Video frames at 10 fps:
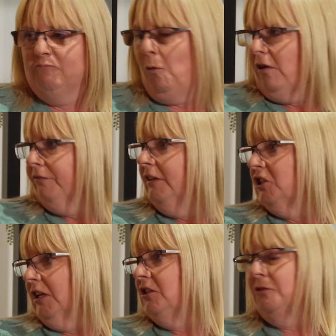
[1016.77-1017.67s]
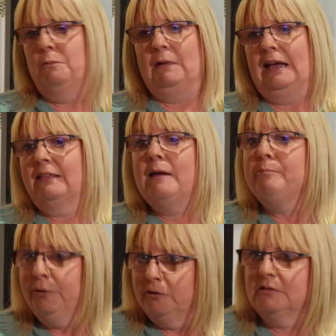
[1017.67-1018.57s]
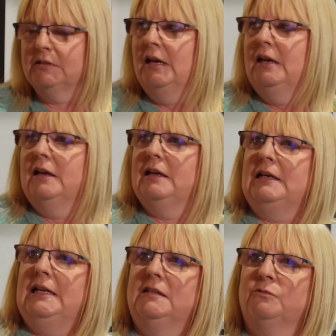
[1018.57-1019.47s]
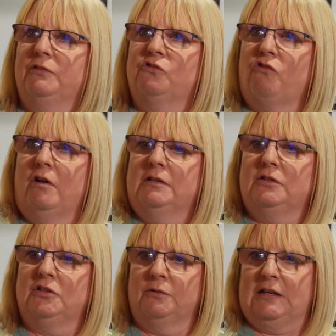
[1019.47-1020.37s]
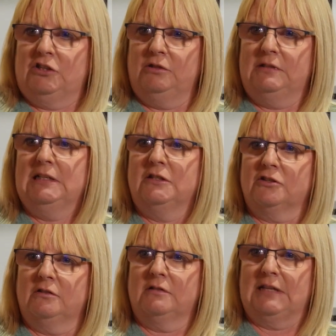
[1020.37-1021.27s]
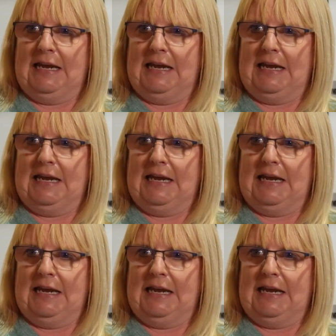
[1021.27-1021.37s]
Quite often it changes when we get there, but at least we've tried to do our due diligence